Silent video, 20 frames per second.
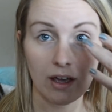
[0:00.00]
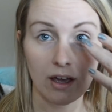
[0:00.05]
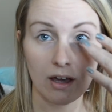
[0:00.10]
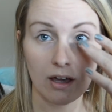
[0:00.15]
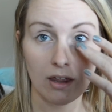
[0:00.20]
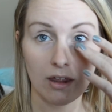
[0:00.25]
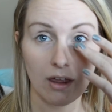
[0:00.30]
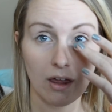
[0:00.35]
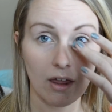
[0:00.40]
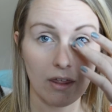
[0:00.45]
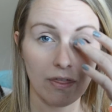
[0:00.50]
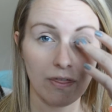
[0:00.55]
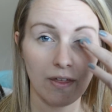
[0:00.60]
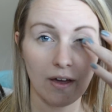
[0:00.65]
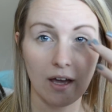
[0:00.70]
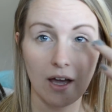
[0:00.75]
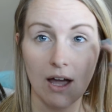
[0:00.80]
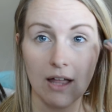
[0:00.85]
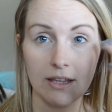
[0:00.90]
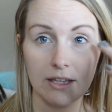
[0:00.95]
a thick
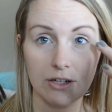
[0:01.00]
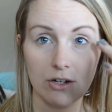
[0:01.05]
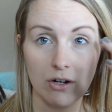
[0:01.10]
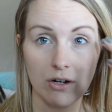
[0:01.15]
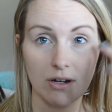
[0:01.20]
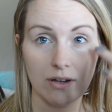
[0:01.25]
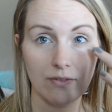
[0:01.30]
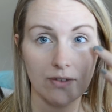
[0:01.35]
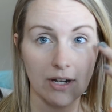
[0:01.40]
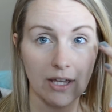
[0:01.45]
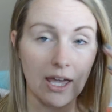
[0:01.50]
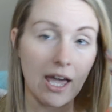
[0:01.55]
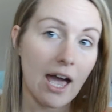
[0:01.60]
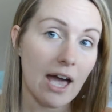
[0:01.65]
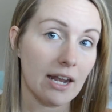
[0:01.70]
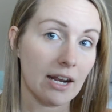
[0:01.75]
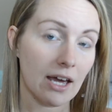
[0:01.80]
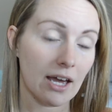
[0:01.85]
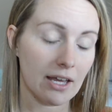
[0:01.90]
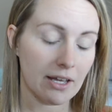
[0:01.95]
eyeliner or even a
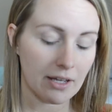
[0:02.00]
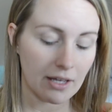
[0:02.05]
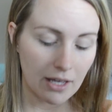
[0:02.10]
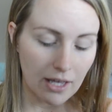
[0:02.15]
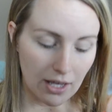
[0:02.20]
cat eye.